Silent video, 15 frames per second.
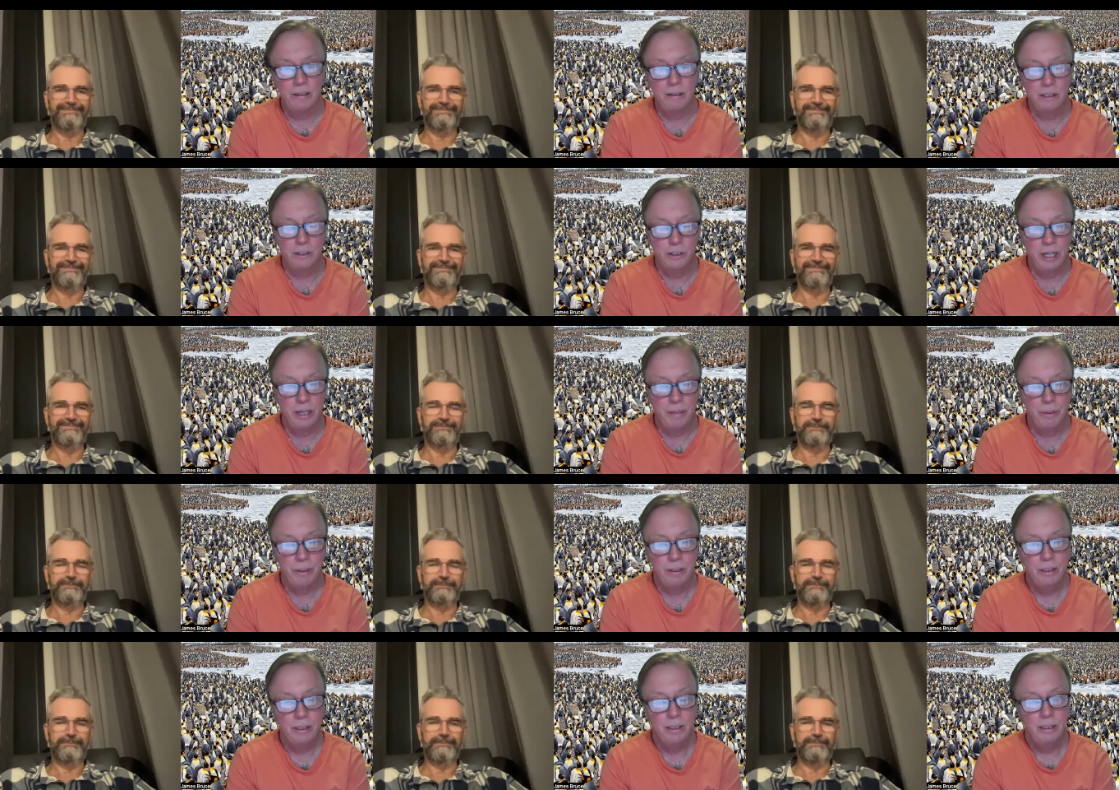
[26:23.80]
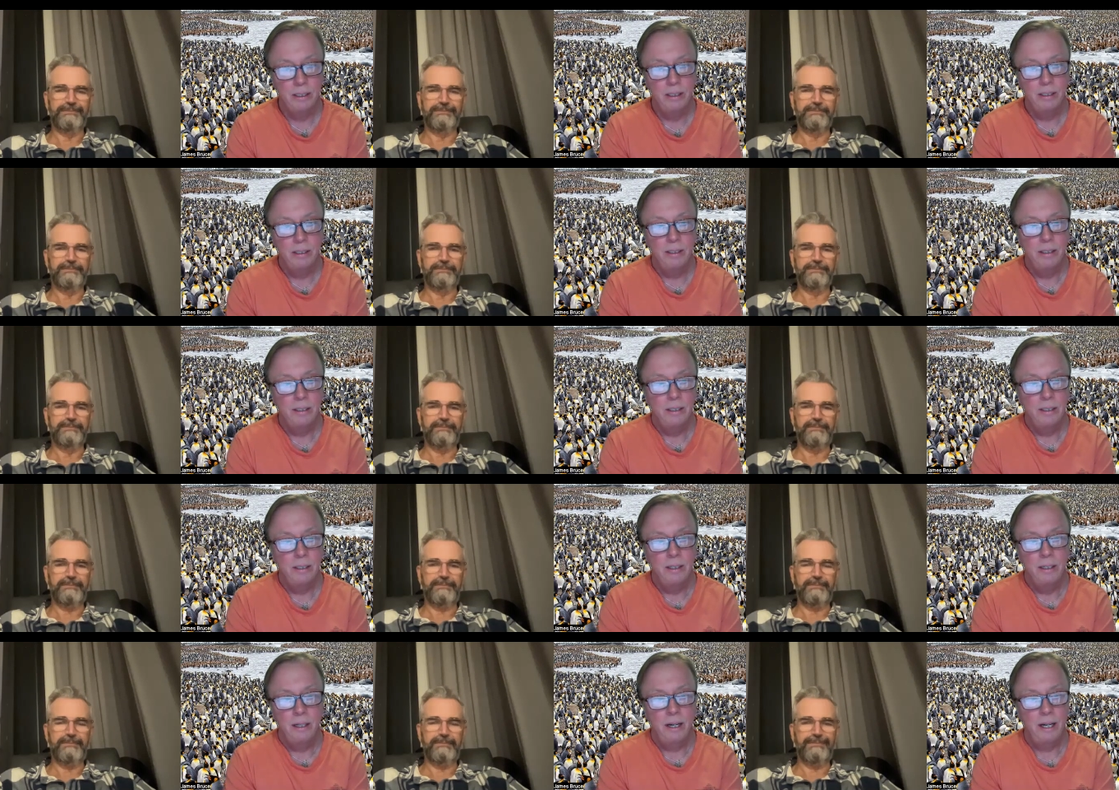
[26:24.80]
Speaker 1: lyric shape.
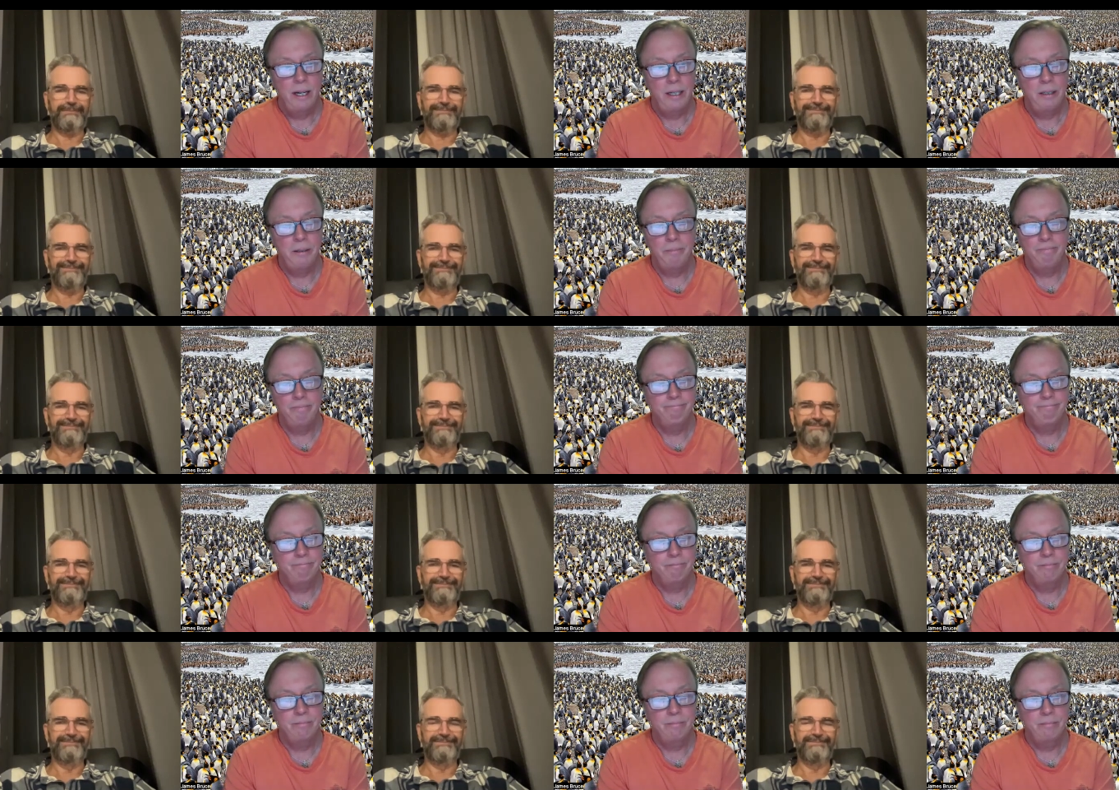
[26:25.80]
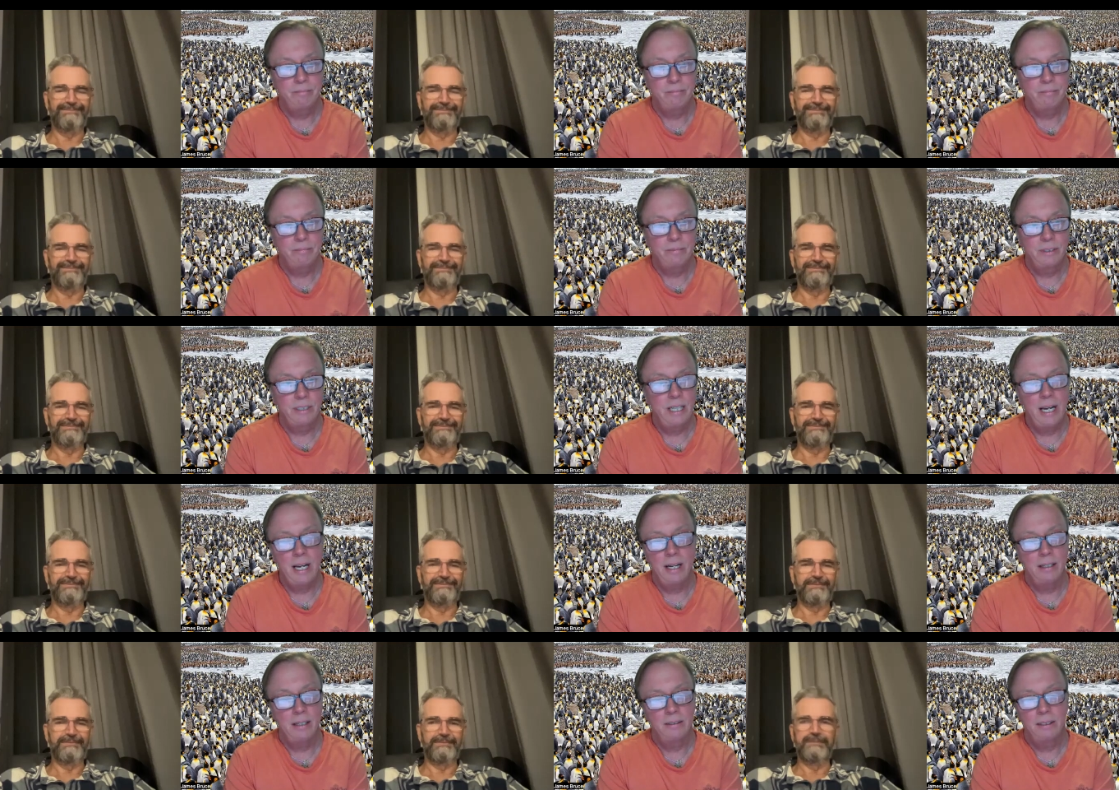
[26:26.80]
Um
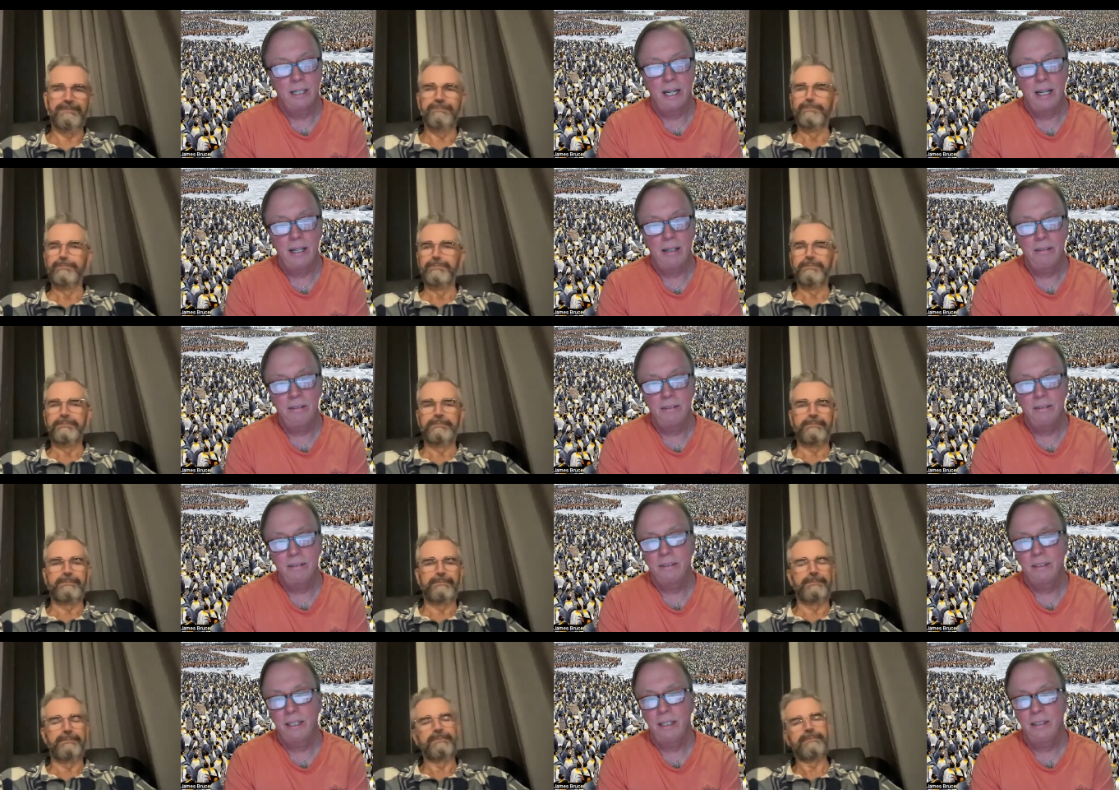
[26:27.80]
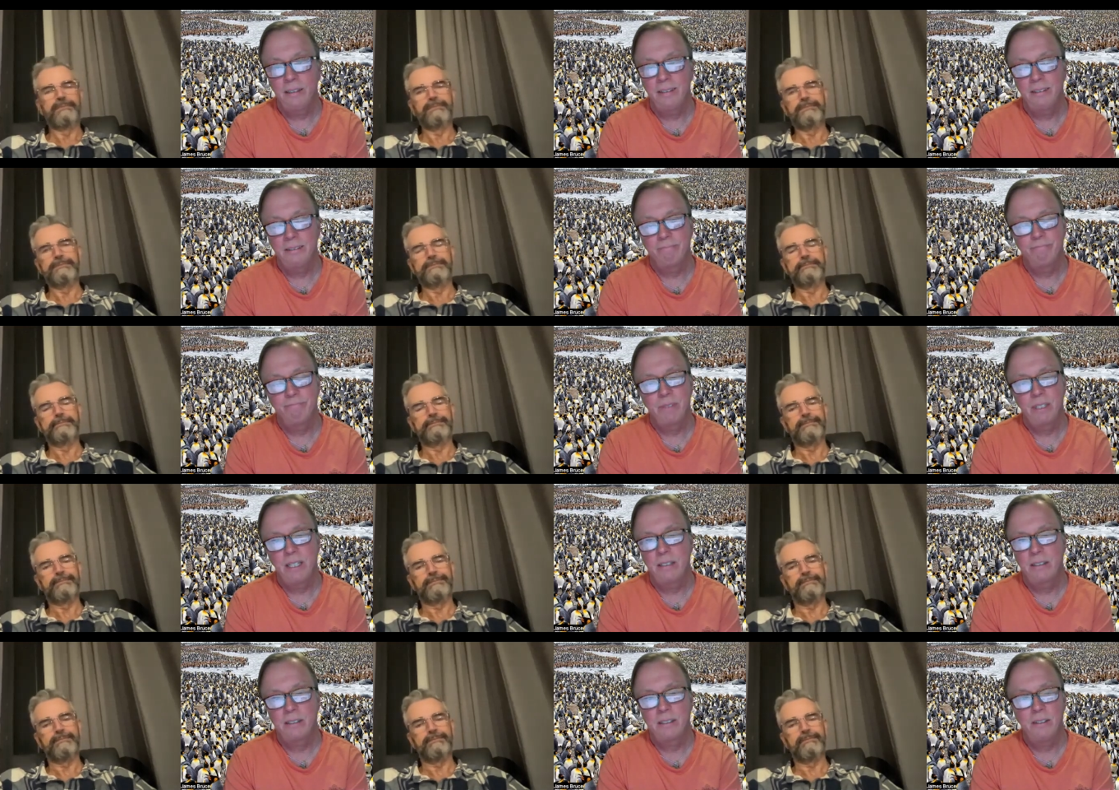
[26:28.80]
yeah, I it,
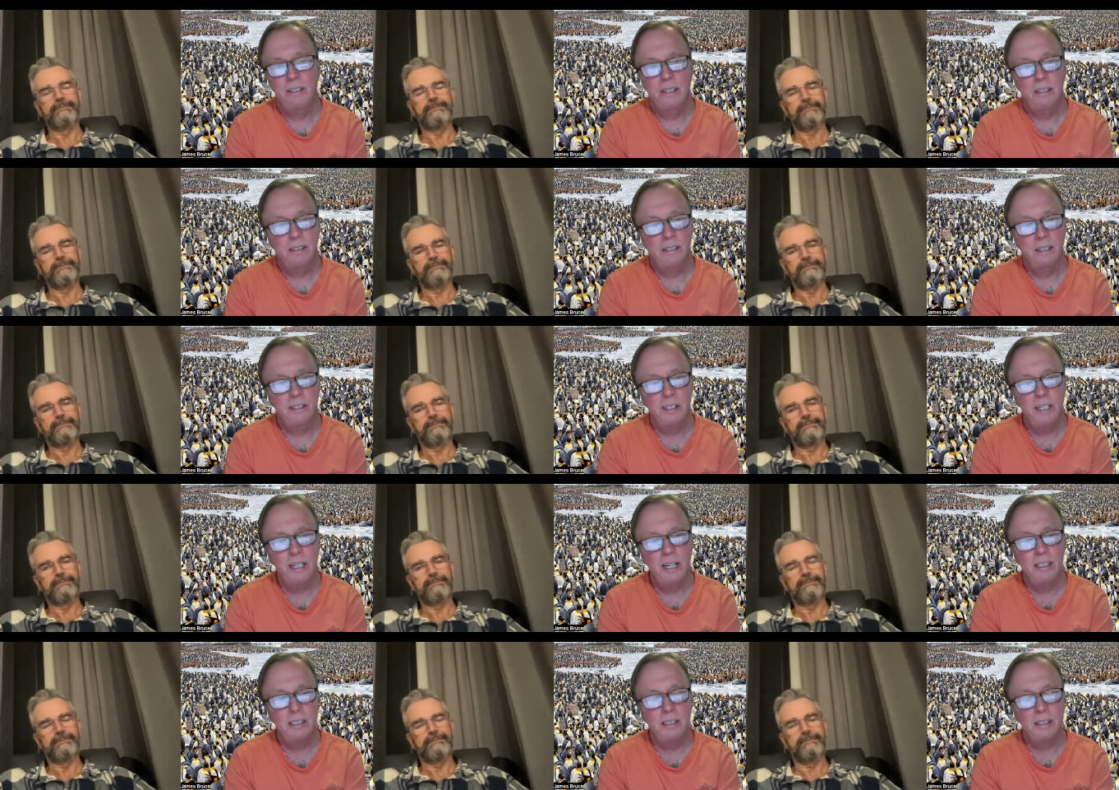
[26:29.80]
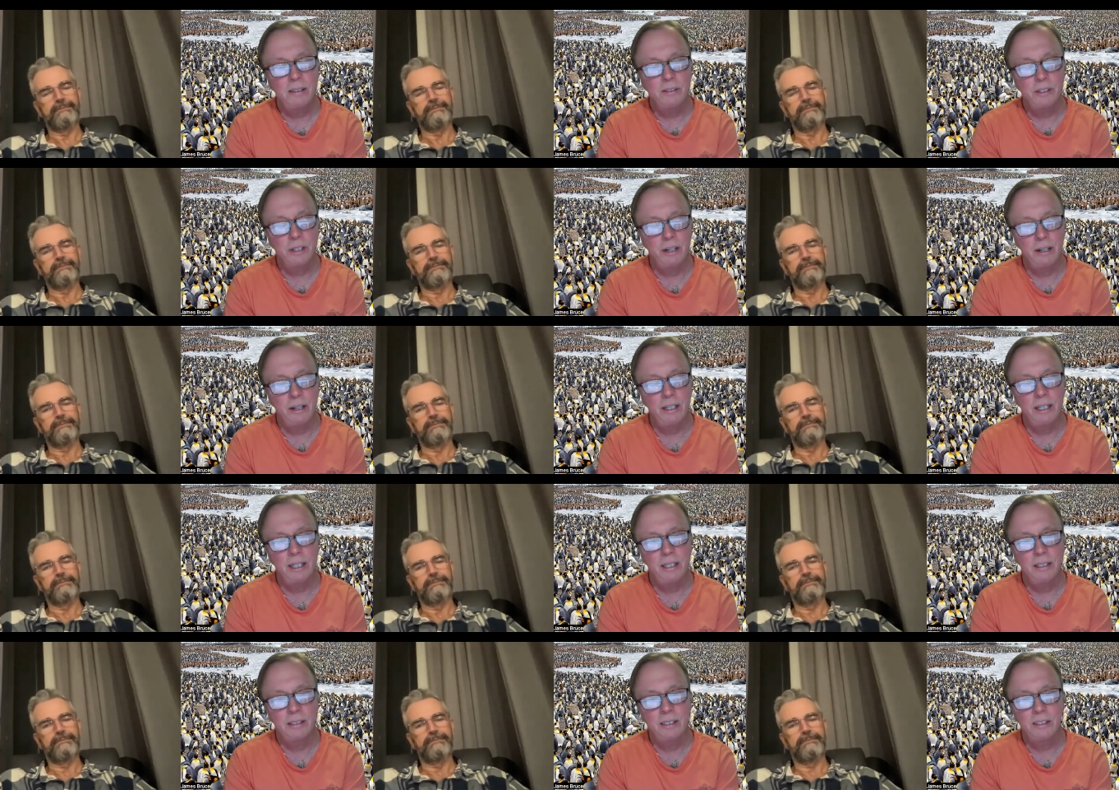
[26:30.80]
it's it's such a nice little song
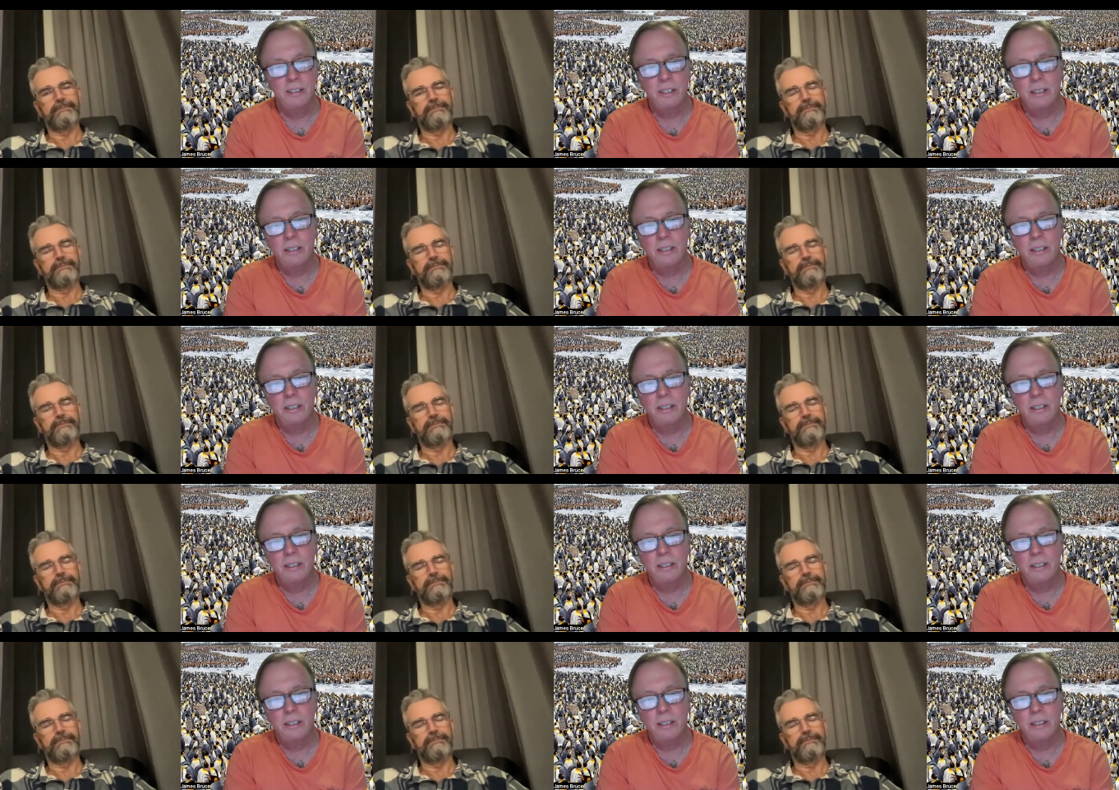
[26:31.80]
and it's such a